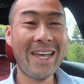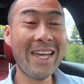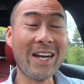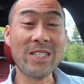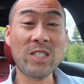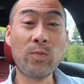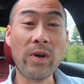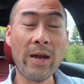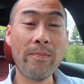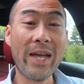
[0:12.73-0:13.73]
Hey guys, it's
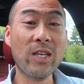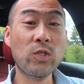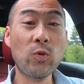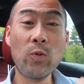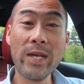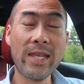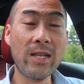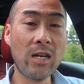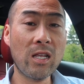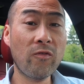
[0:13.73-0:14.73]
Brian back at you with
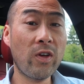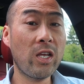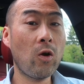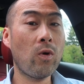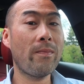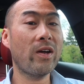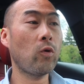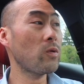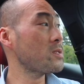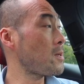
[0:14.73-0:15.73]
another video where my
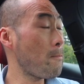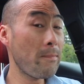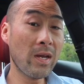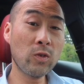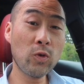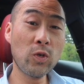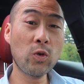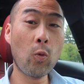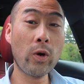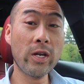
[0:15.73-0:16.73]
goal is to mentor you
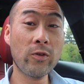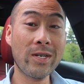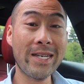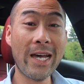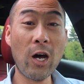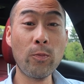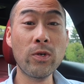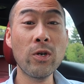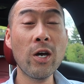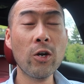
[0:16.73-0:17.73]
toward a career to help
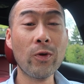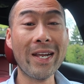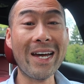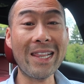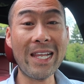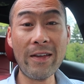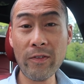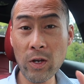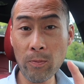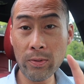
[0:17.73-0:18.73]
you create a
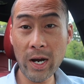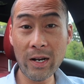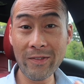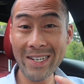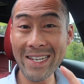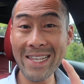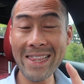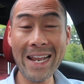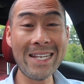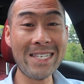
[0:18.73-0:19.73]
life you're proud of. And
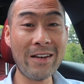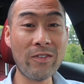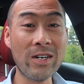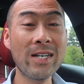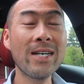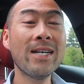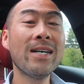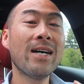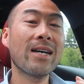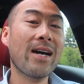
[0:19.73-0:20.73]
in that endeavor,
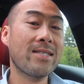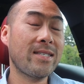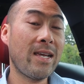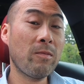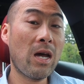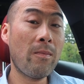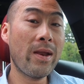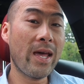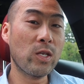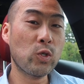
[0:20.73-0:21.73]
guys, today I'm
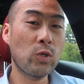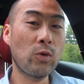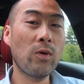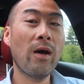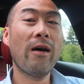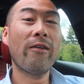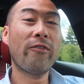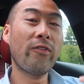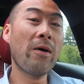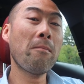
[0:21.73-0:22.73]
coming at you
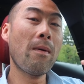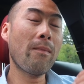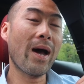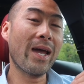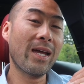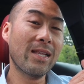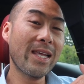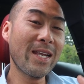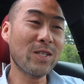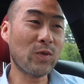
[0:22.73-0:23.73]
from my
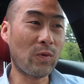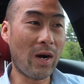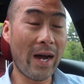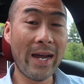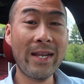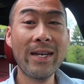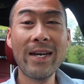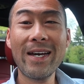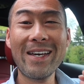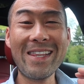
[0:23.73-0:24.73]
latest ride,
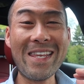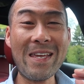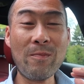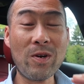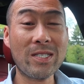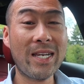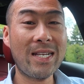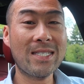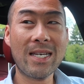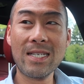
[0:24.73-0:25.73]
the
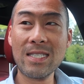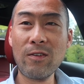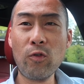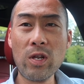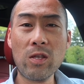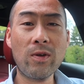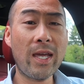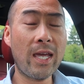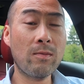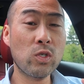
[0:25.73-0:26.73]
Mercedes
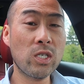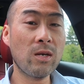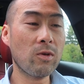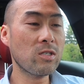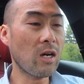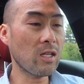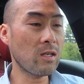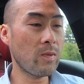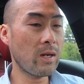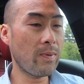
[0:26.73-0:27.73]
C43 AMG. I'm going to talk a
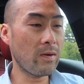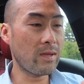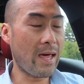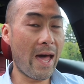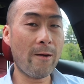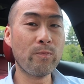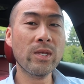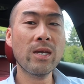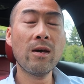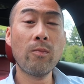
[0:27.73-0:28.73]
little bit about that,
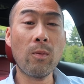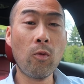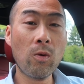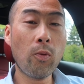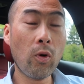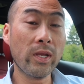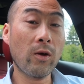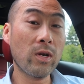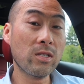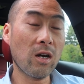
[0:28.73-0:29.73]
but more
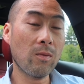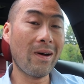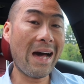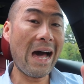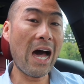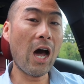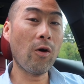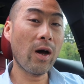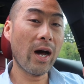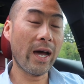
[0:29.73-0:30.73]
importantly, I want to talk about
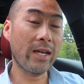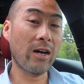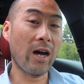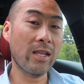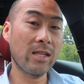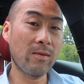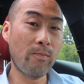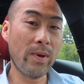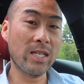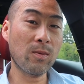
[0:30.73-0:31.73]
how I got the
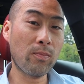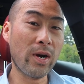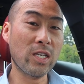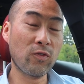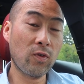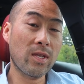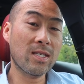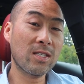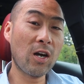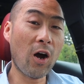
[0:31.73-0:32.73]
best price for
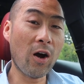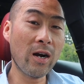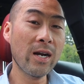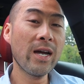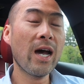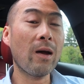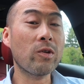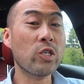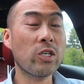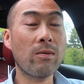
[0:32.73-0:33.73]
this car. I
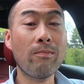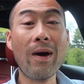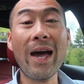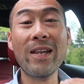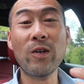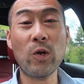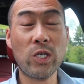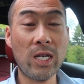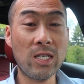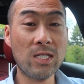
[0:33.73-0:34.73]
want to share my
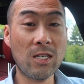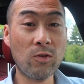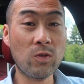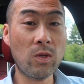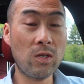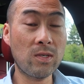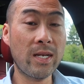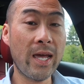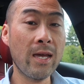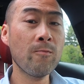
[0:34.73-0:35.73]
negotiating secrets with you
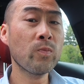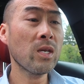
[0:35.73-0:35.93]
today.